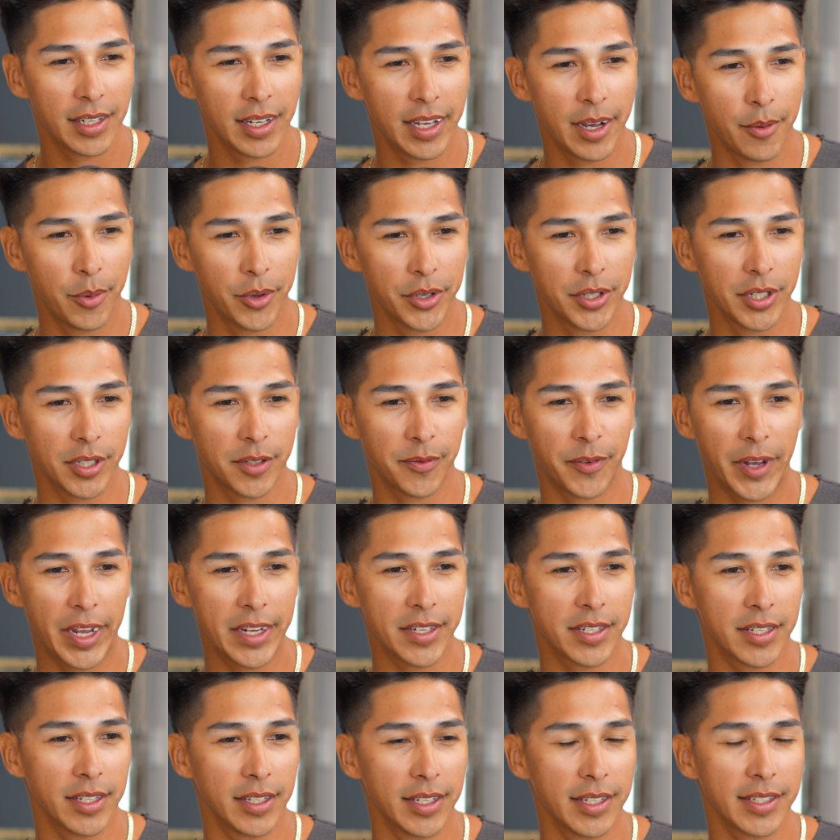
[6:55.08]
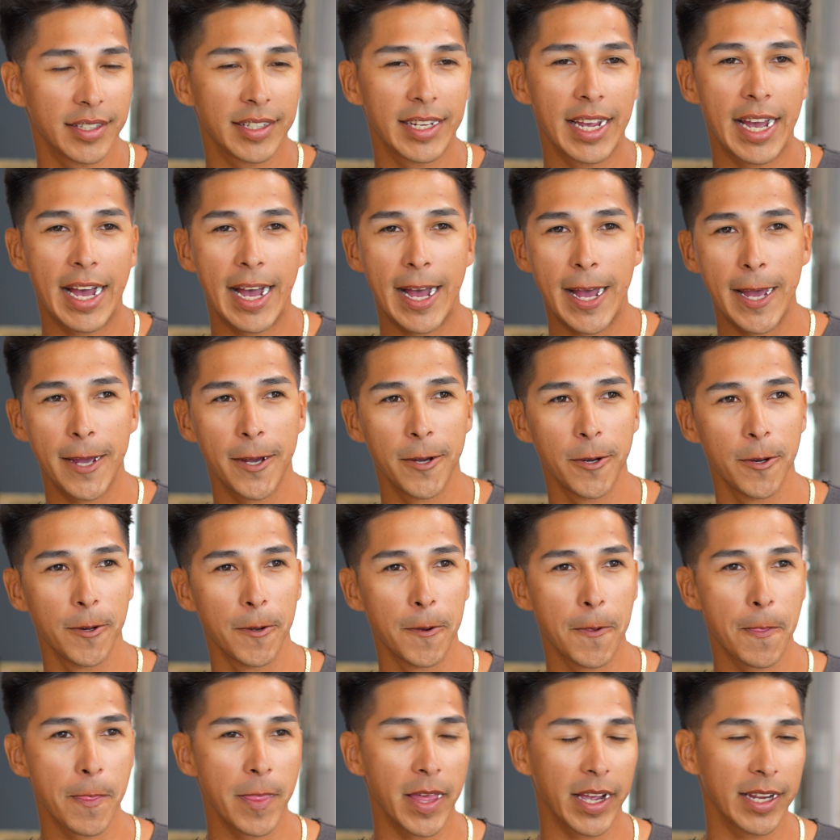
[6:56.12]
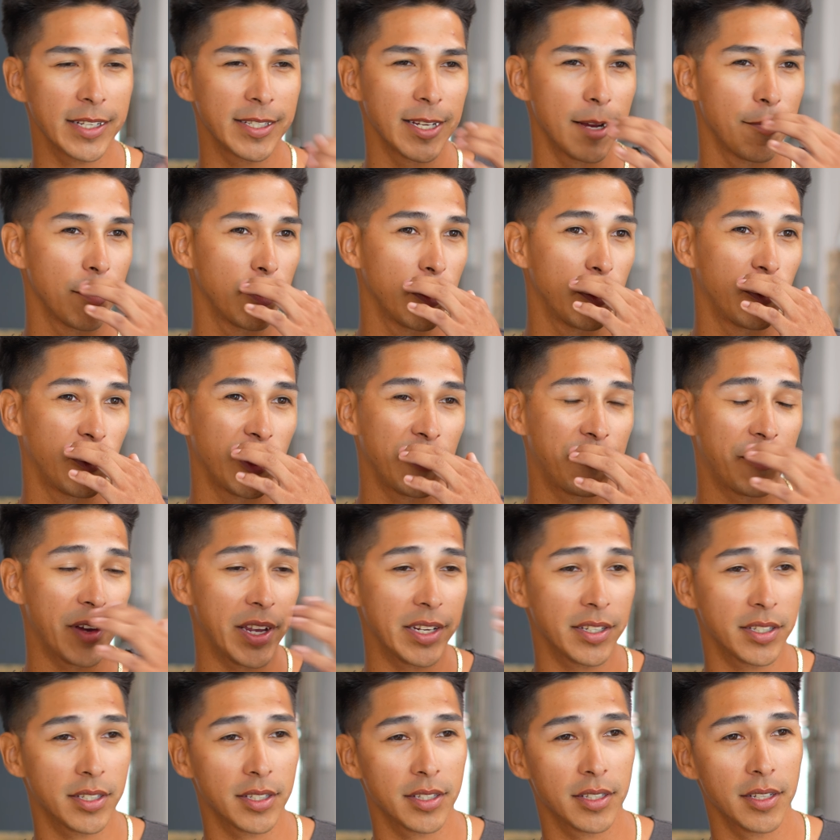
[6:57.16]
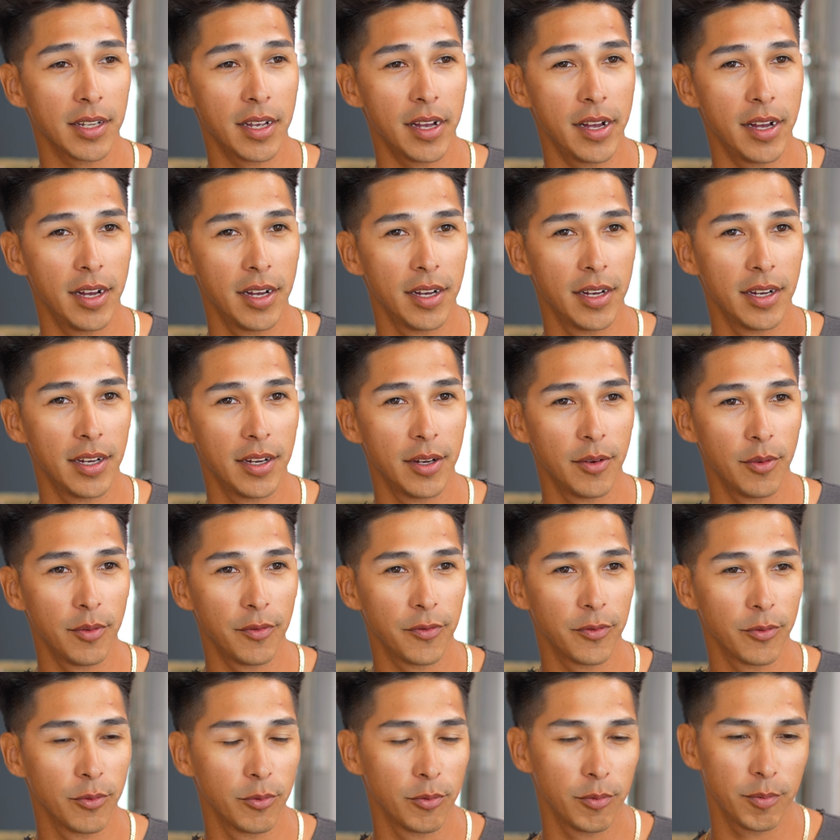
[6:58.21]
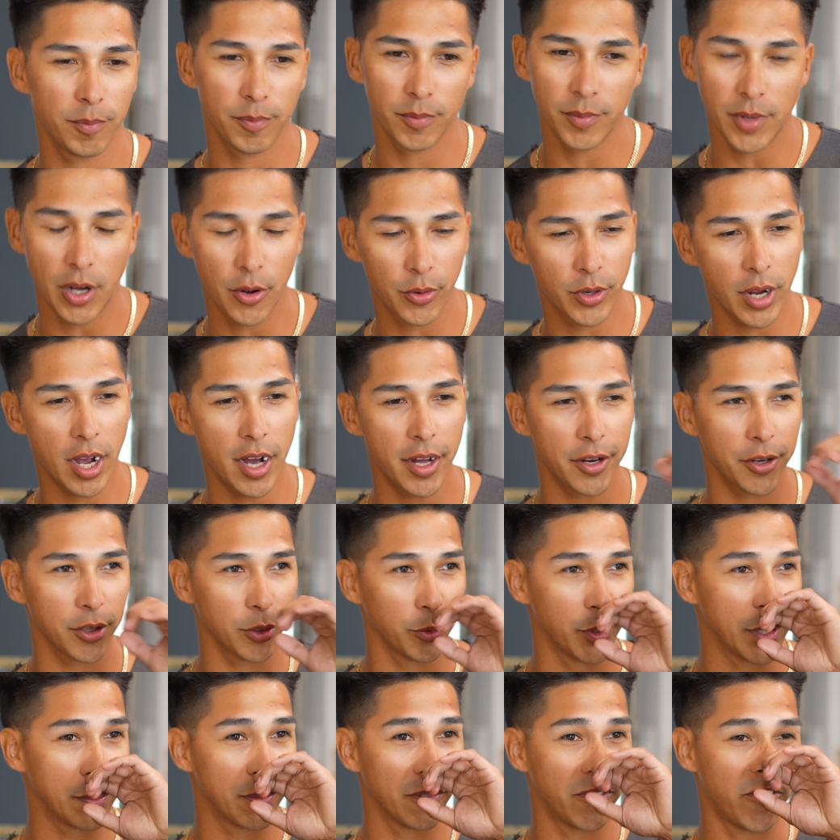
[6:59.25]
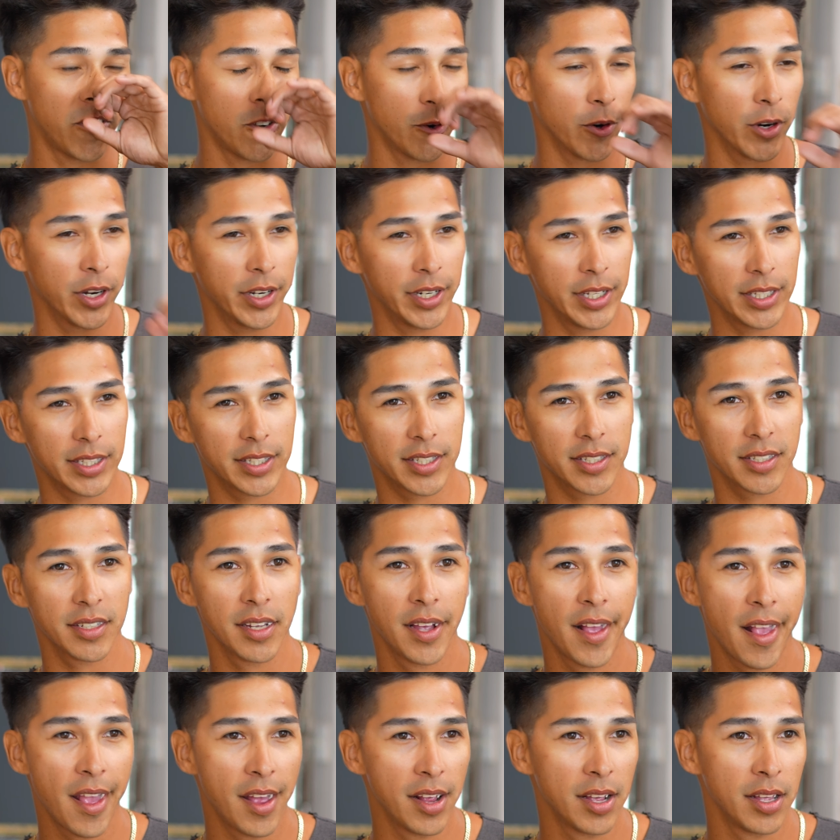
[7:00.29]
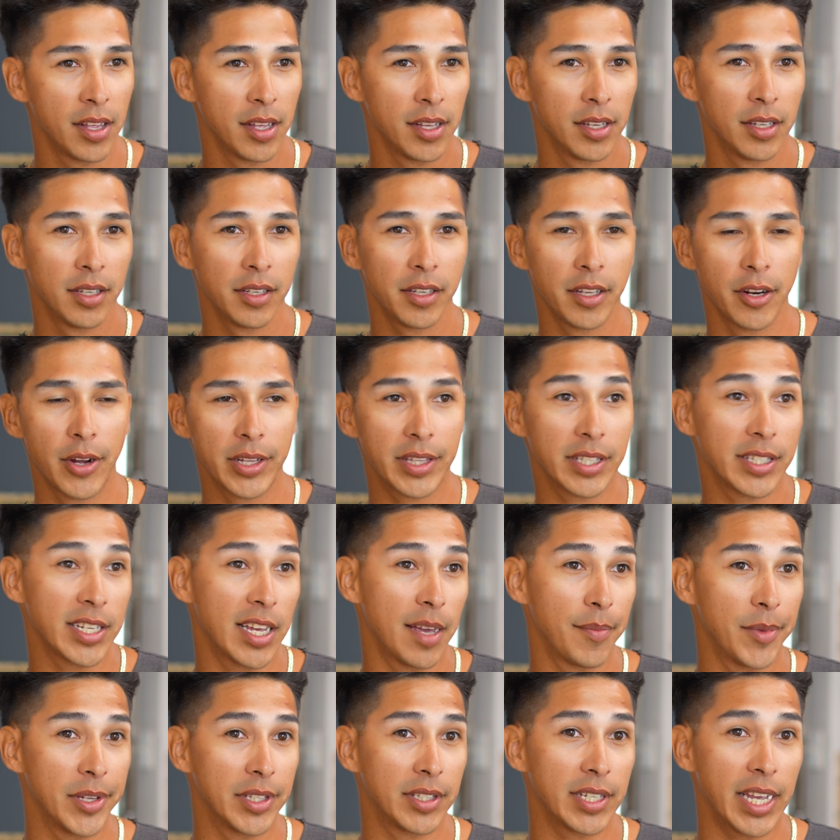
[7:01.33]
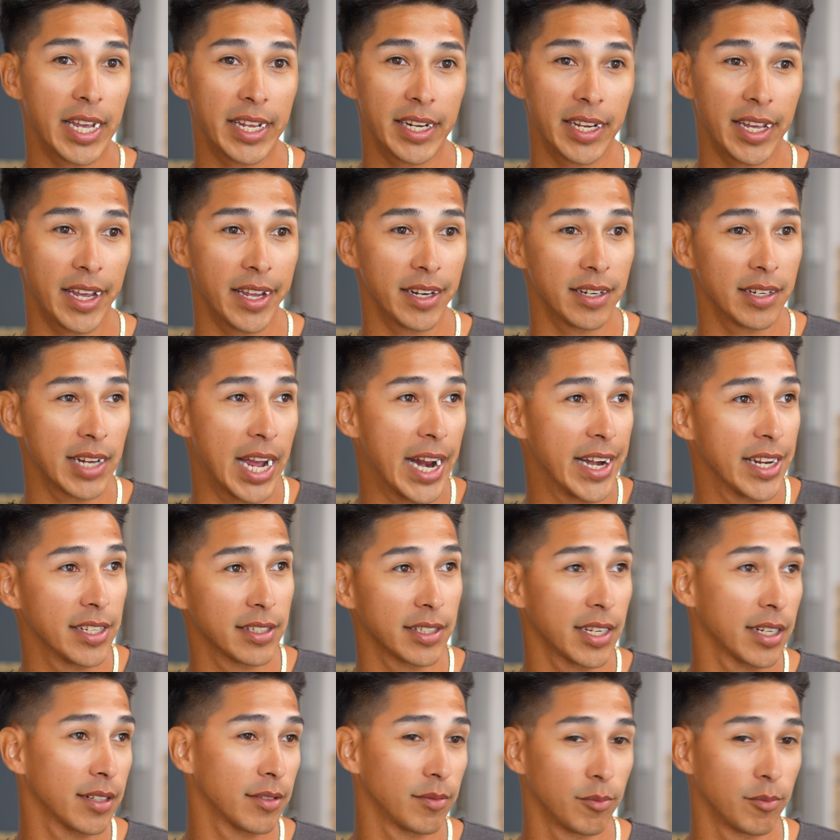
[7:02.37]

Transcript: And we're just facing this guy who, like I said, I mean, we faced O'Connor the week before, and it's, you know, at the time it's 88, 90s,